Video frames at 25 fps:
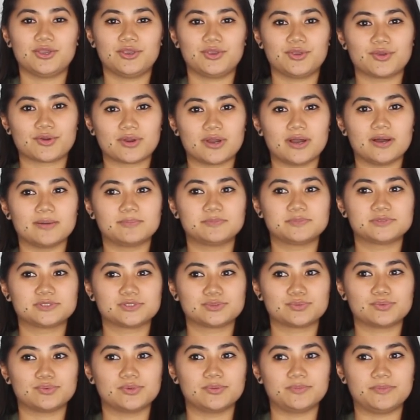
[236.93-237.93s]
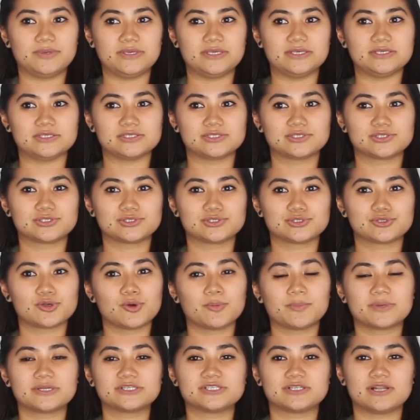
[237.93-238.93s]
your ups will be
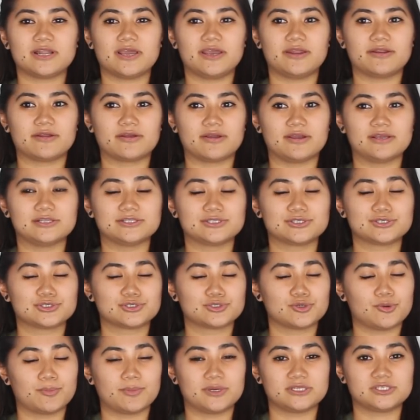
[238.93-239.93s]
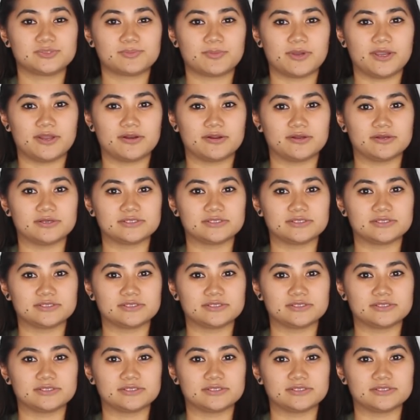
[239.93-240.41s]
so much lighter and so much brighter.